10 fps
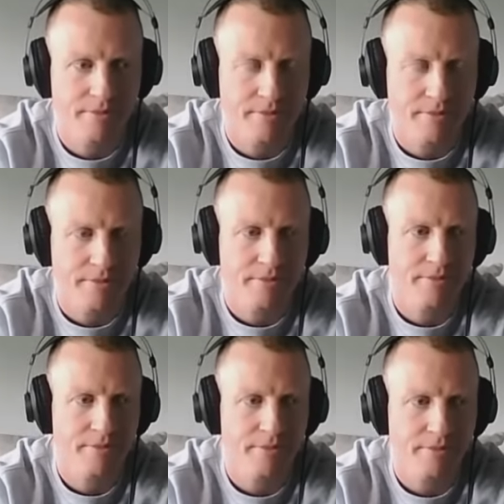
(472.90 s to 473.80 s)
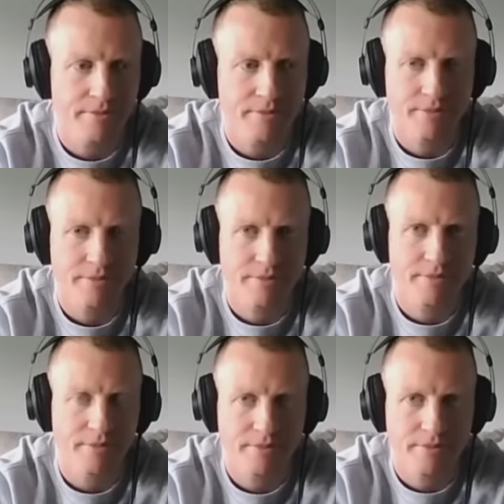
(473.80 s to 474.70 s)

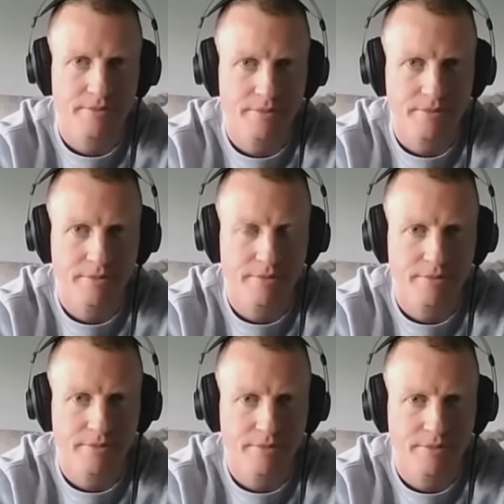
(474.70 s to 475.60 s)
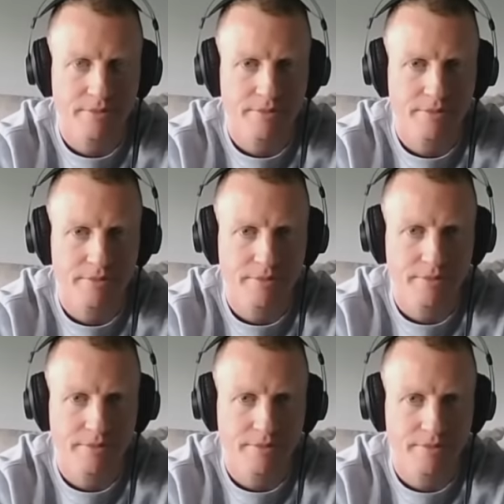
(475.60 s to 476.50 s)

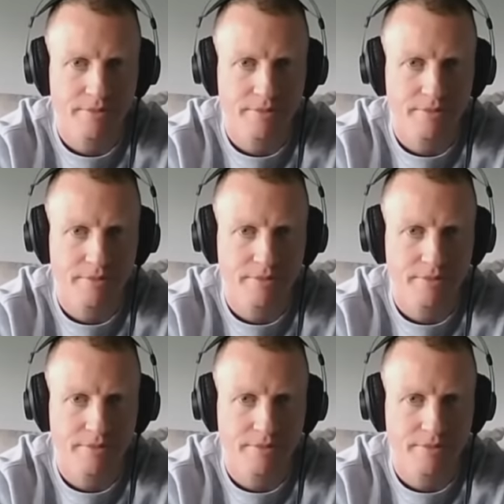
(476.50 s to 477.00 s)
The person shown says nothing.